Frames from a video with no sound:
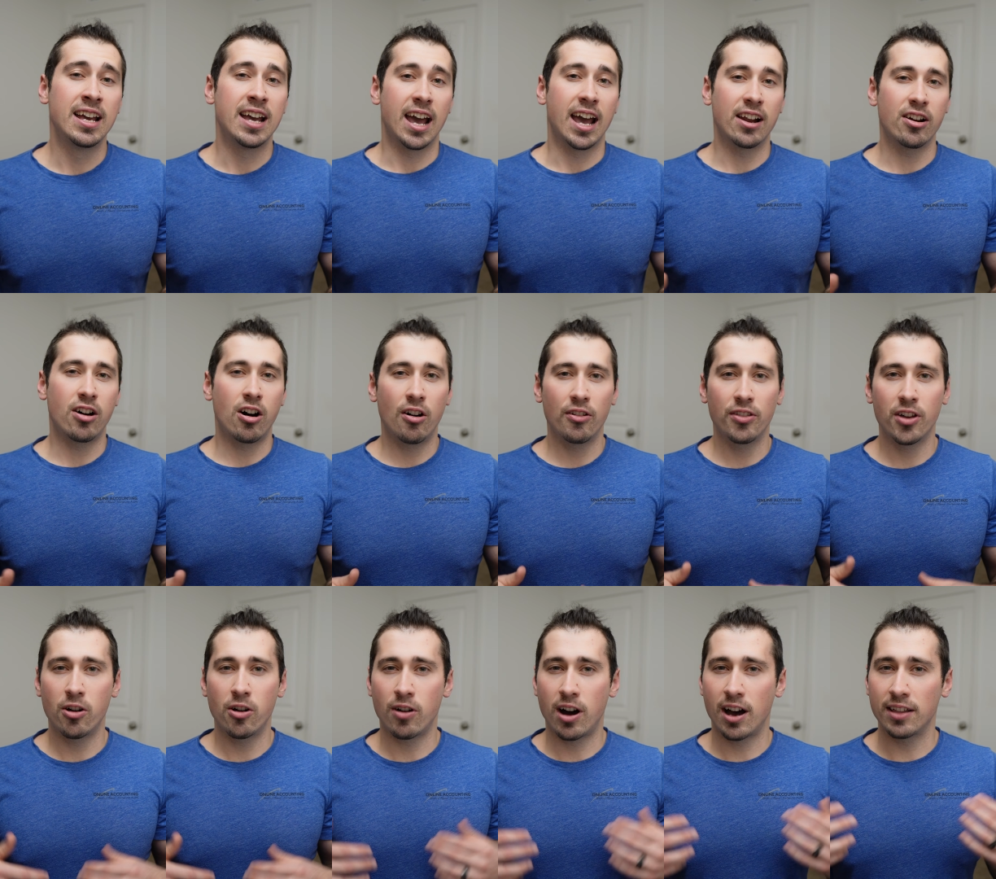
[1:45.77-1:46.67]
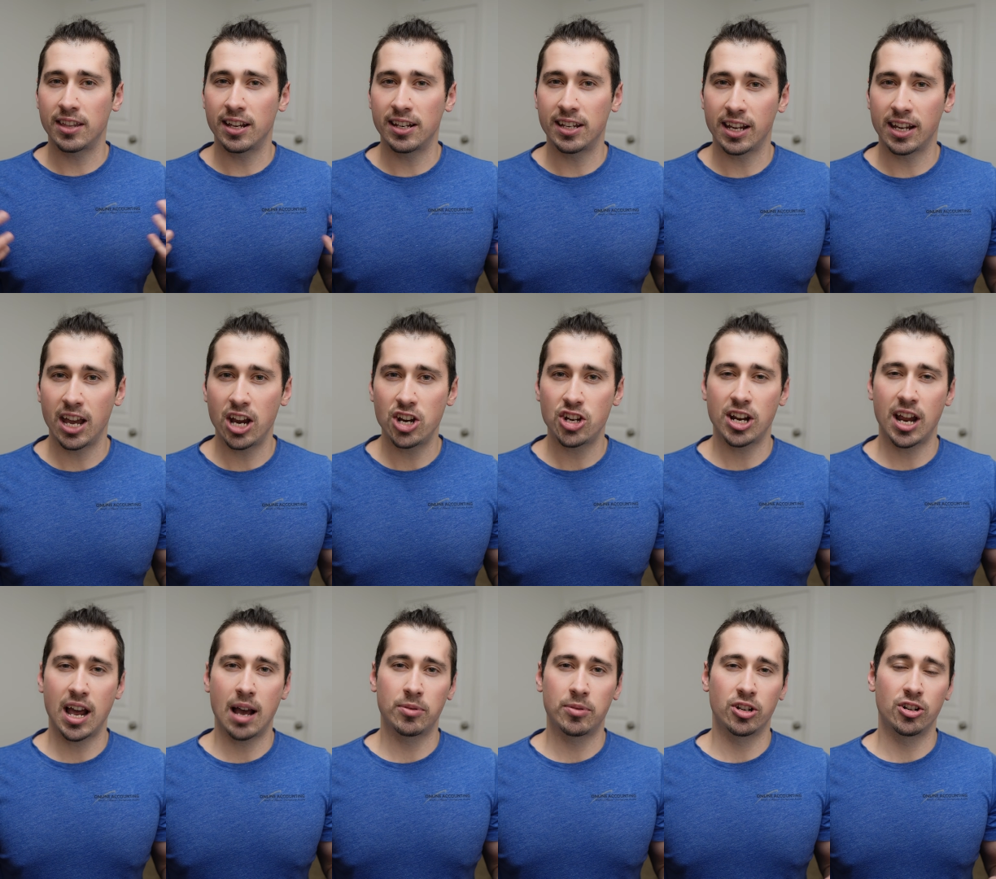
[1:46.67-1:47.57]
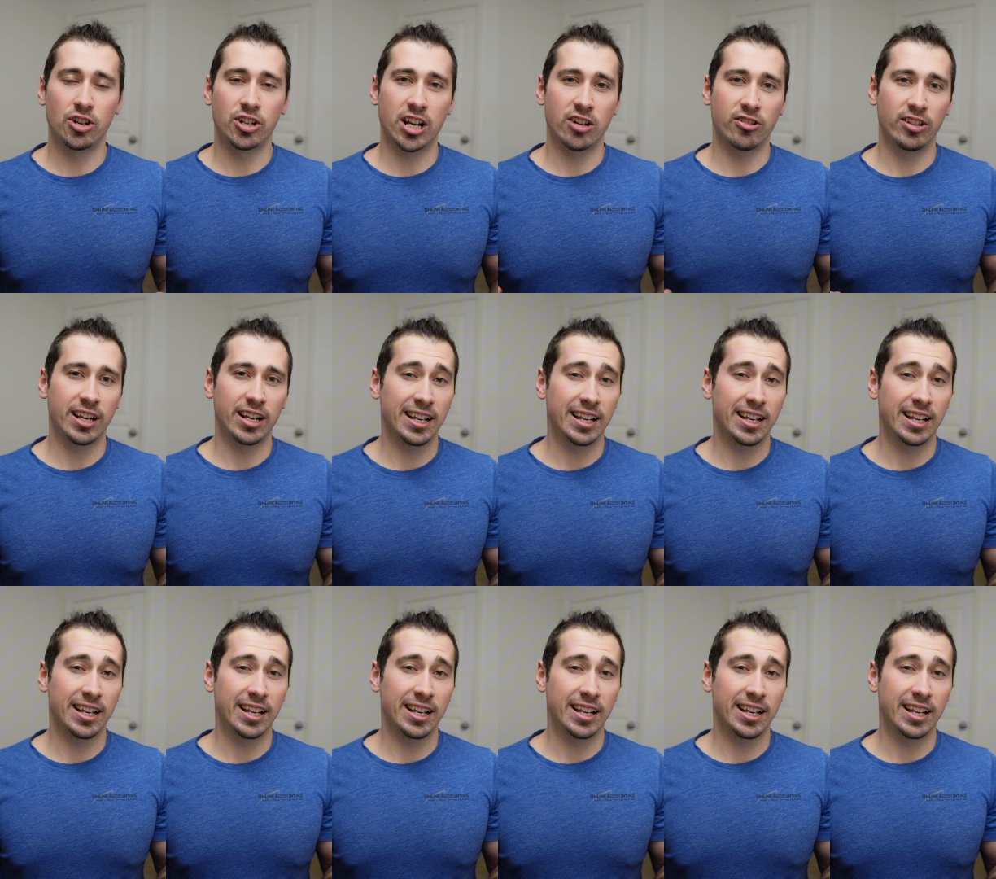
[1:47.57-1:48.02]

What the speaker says: And although authentication apps are generally